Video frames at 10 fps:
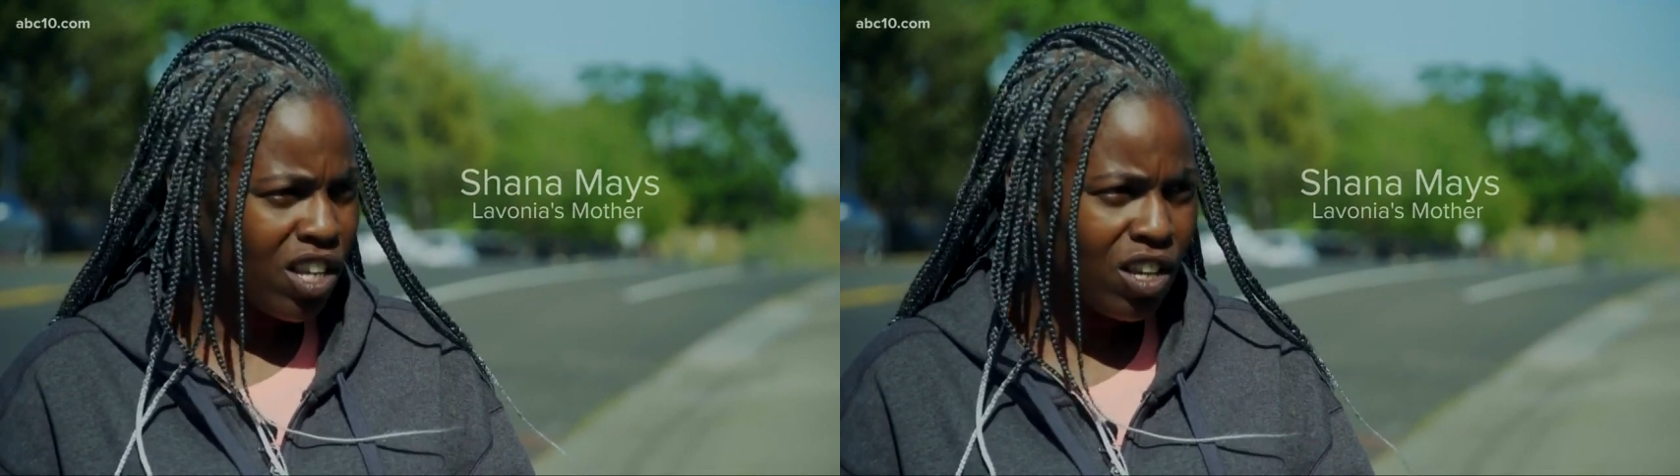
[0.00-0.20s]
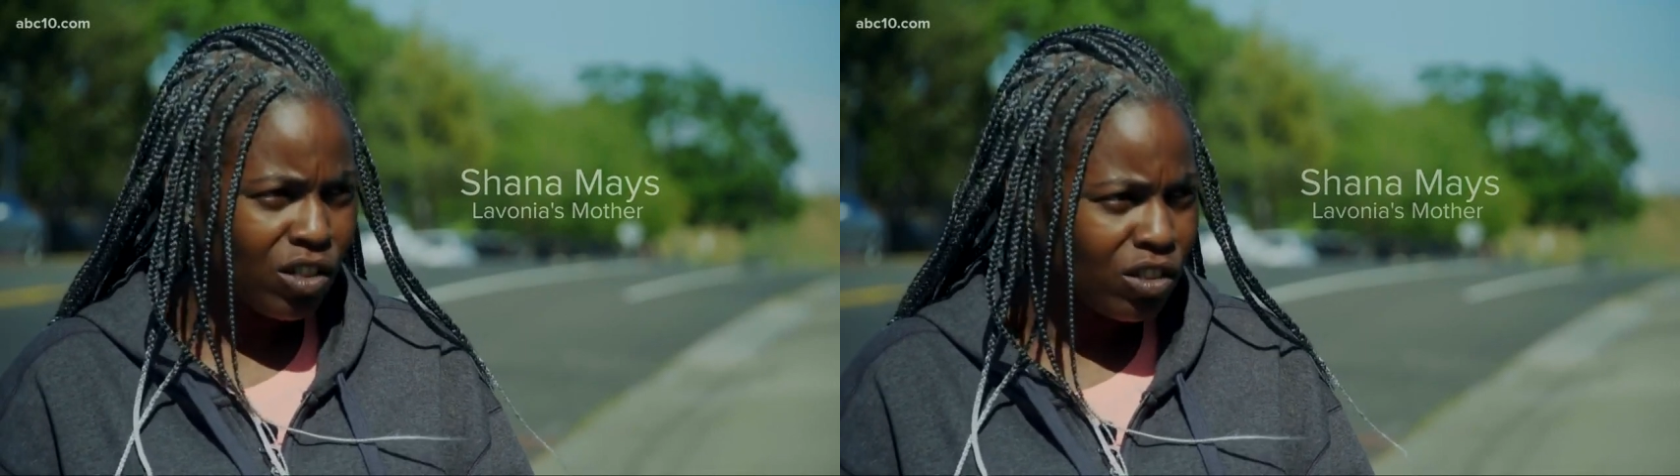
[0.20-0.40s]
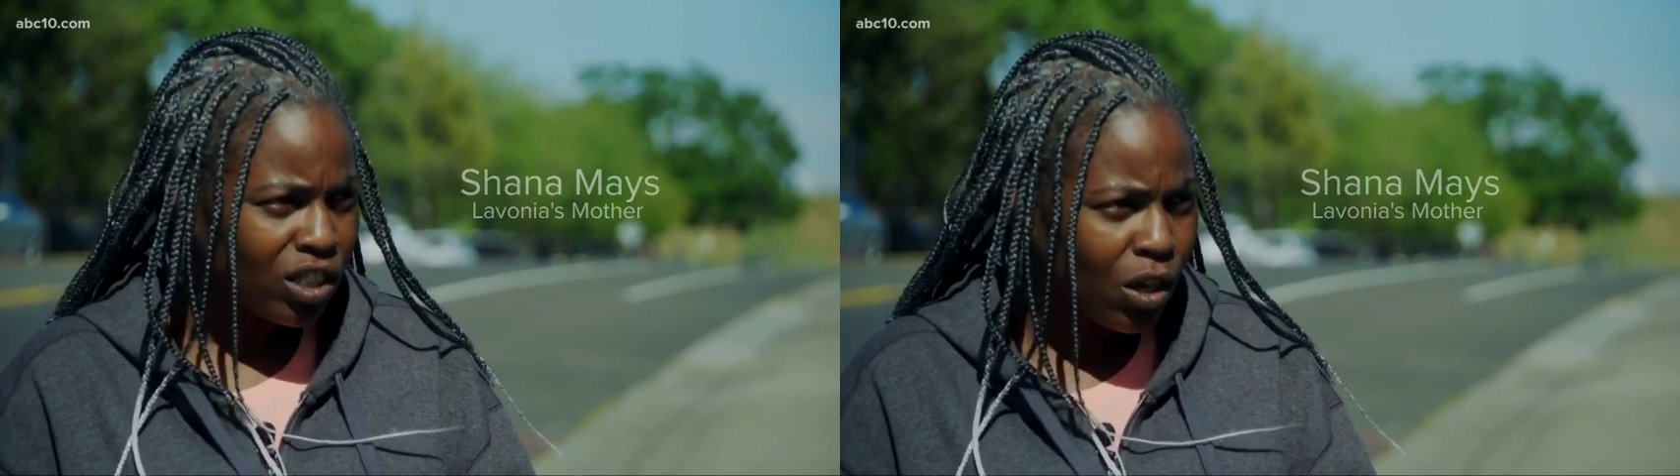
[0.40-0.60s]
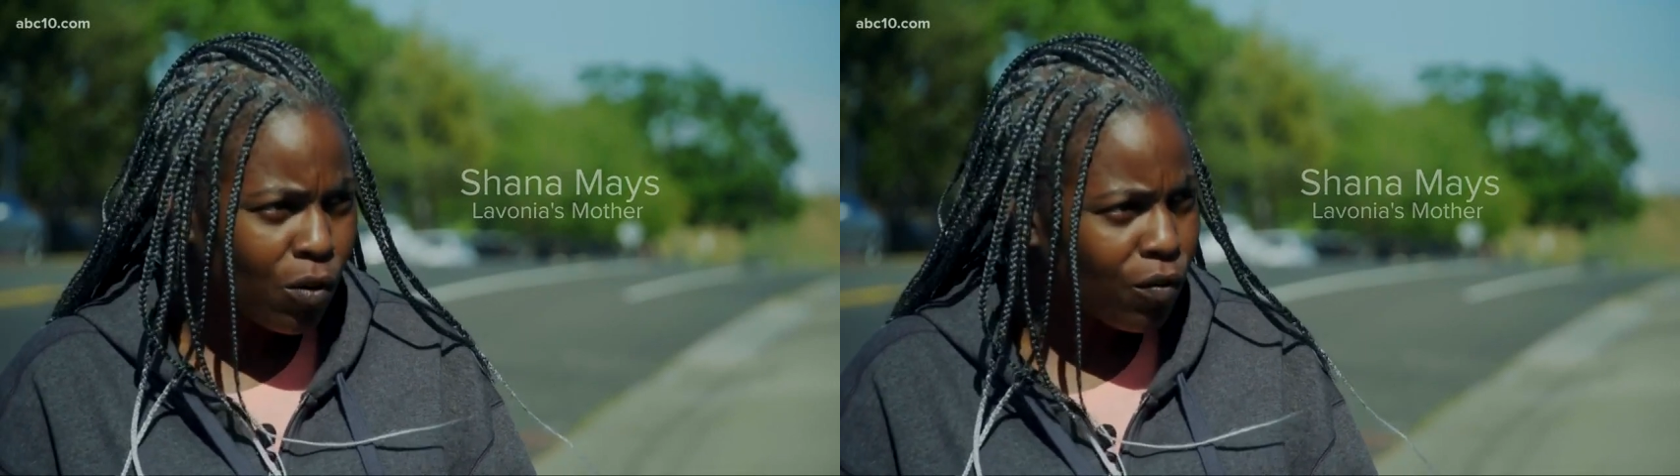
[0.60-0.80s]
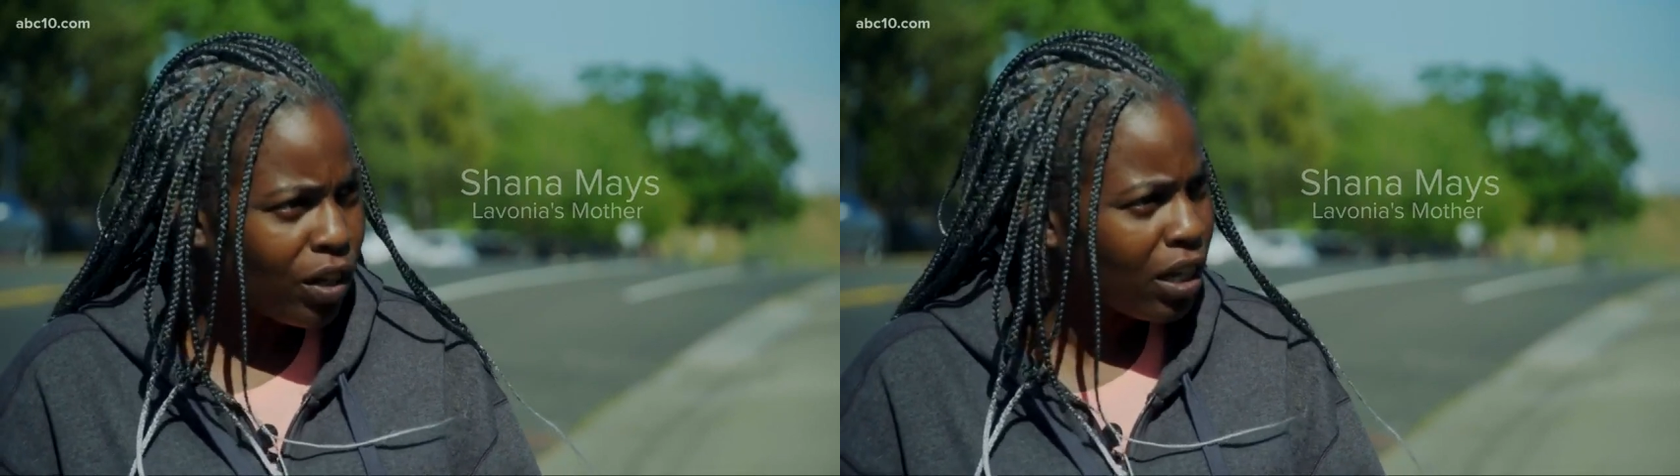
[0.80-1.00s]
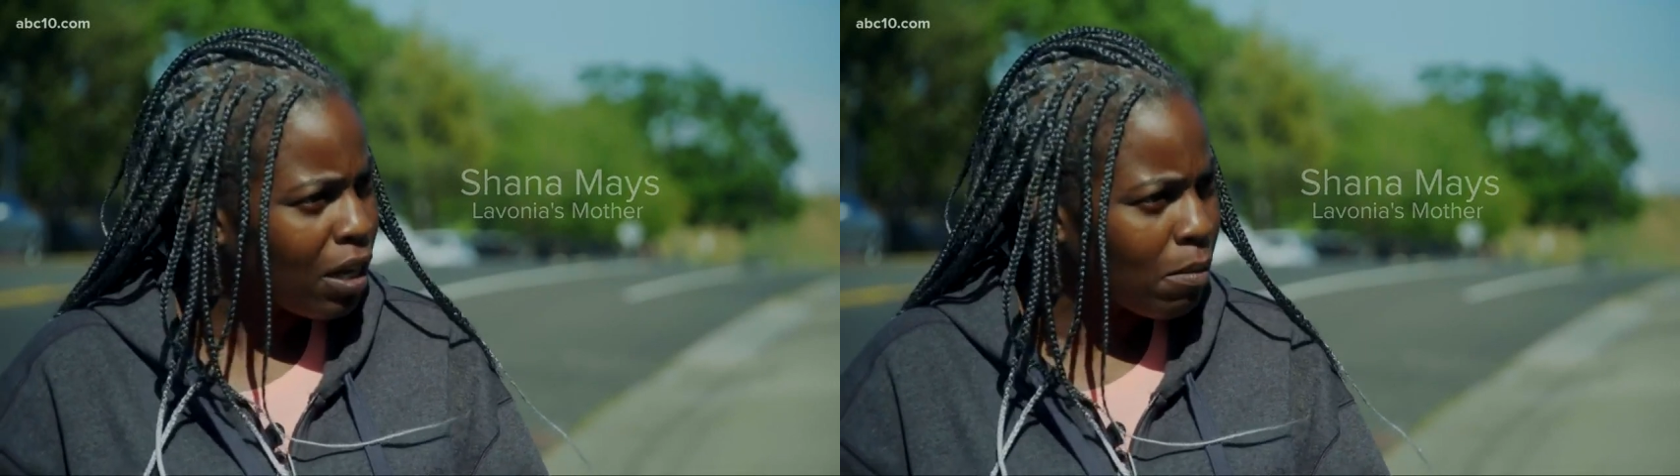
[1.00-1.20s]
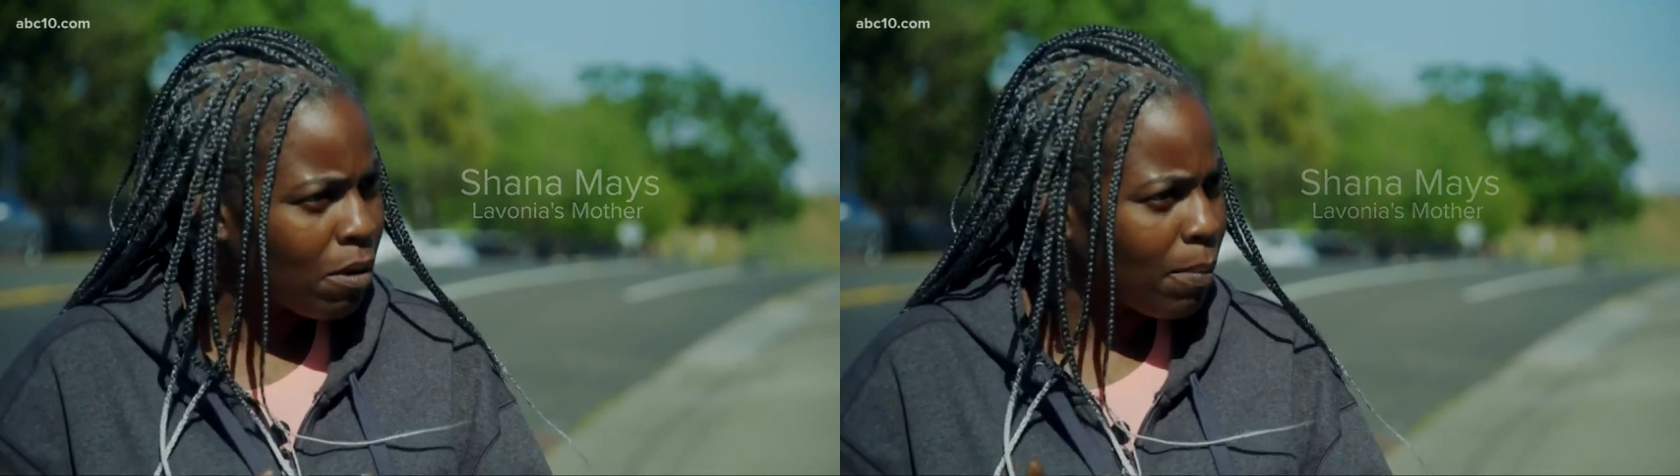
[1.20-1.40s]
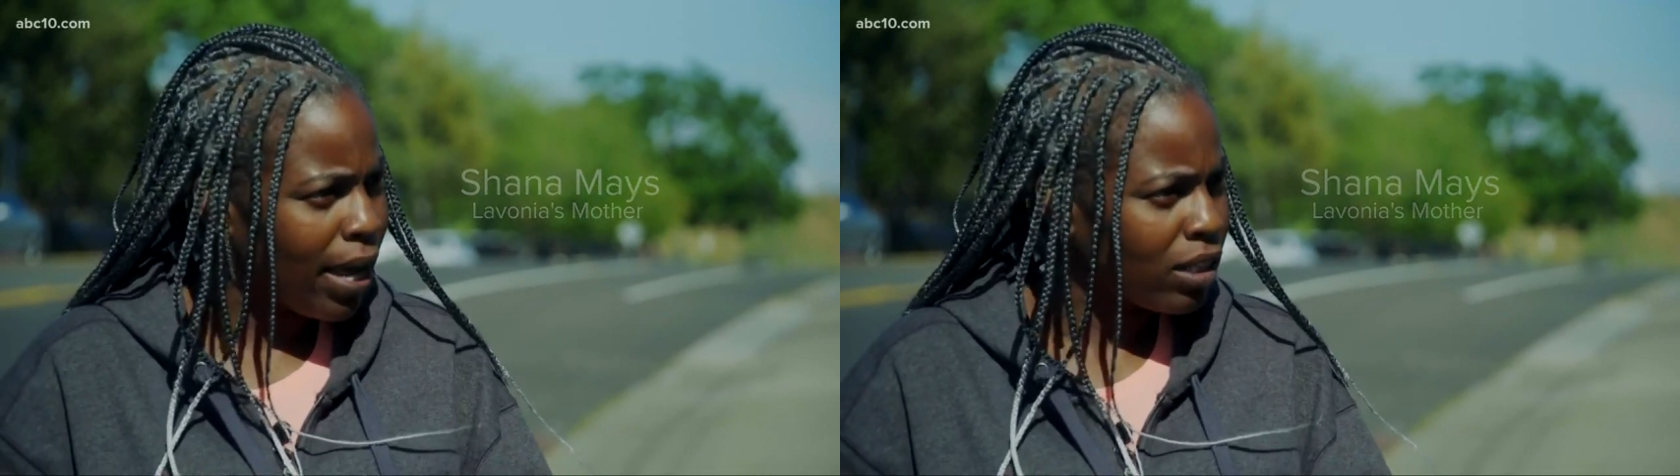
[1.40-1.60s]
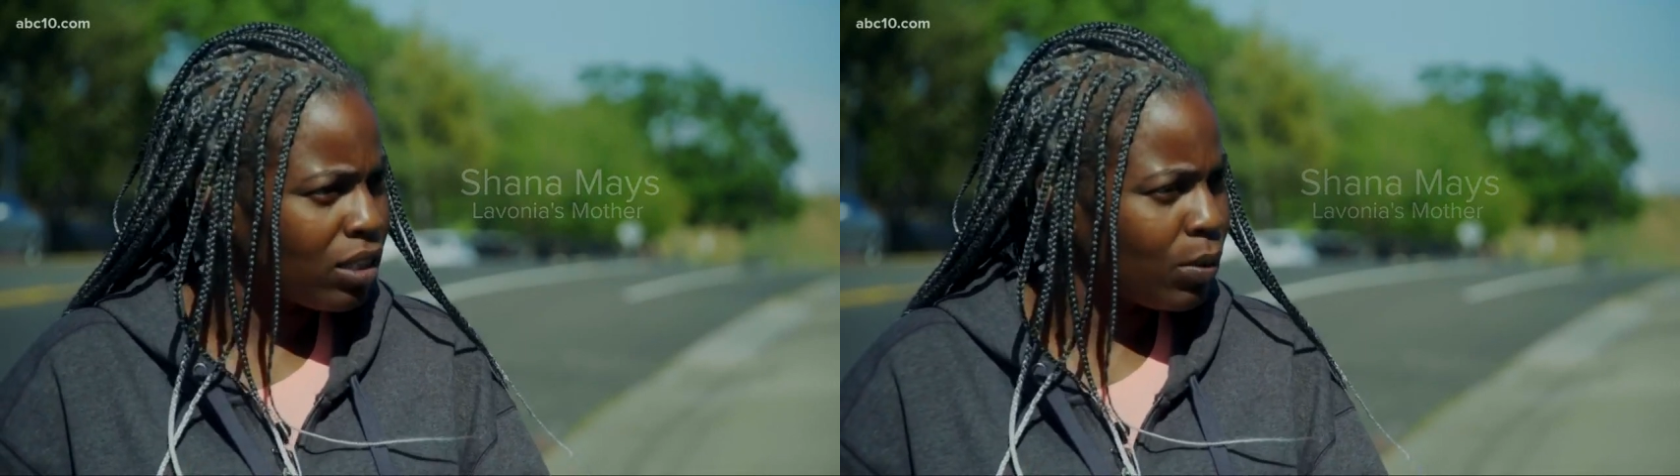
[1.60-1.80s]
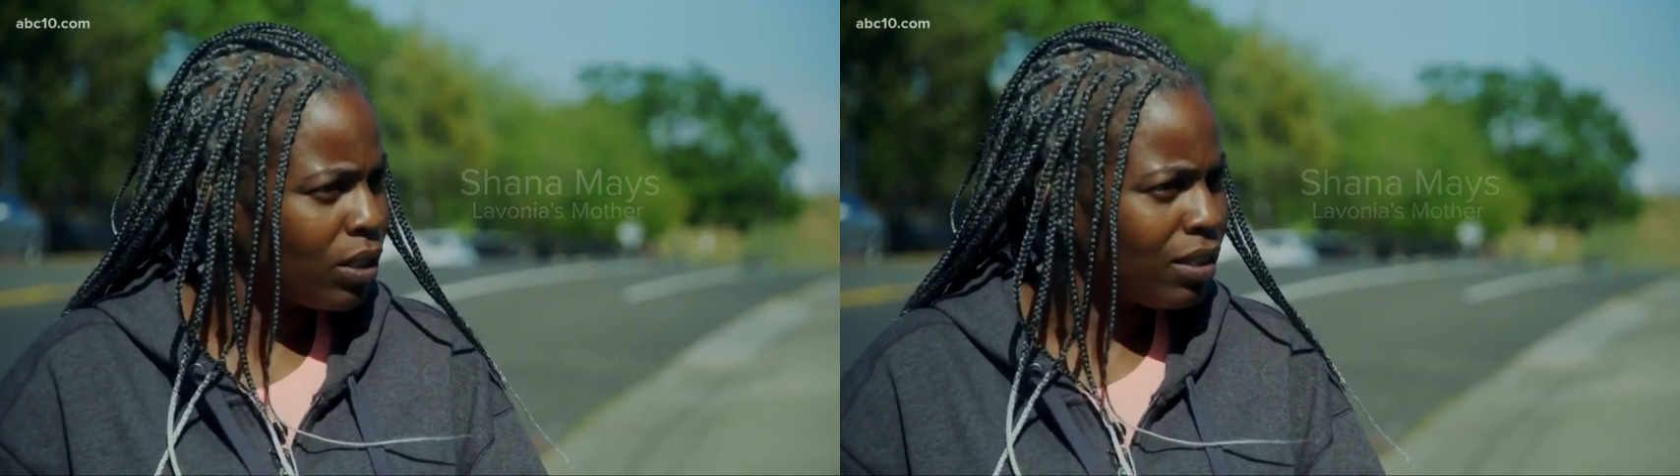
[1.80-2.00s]
to heal herself and come on back
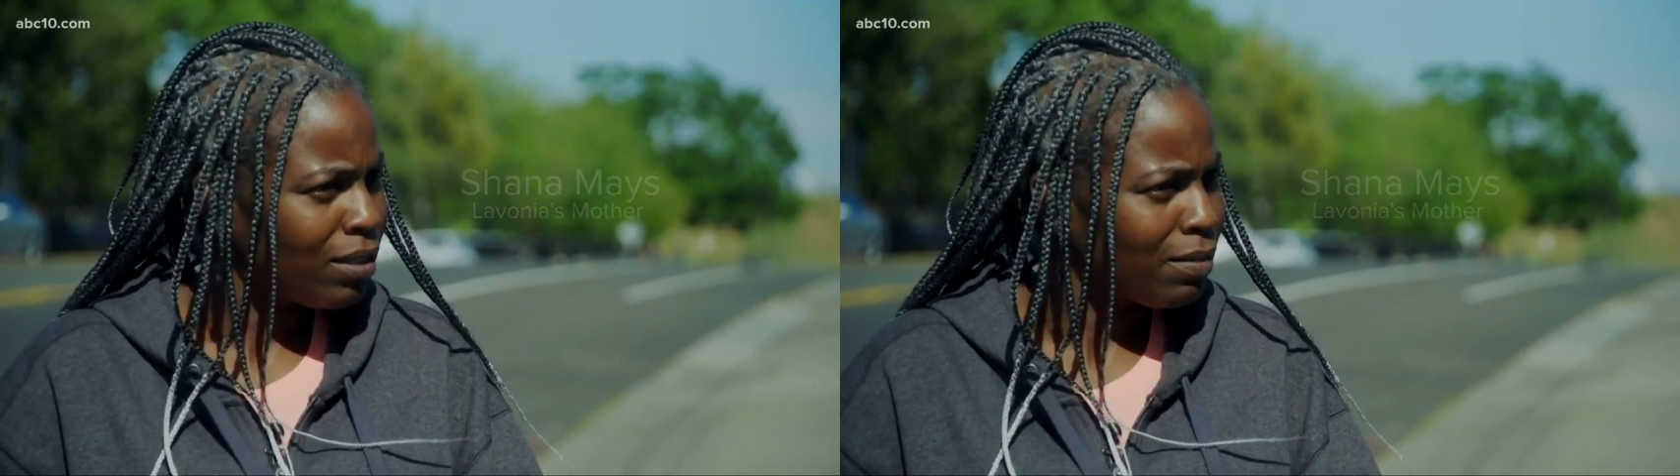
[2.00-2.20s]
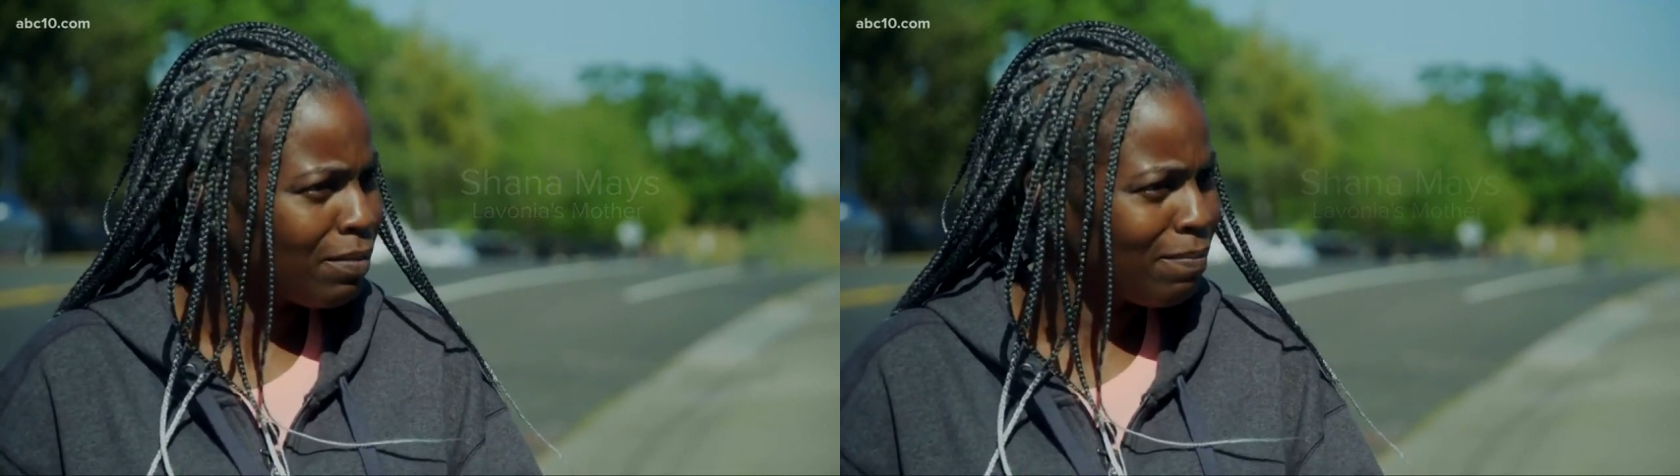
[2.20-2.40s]
to us.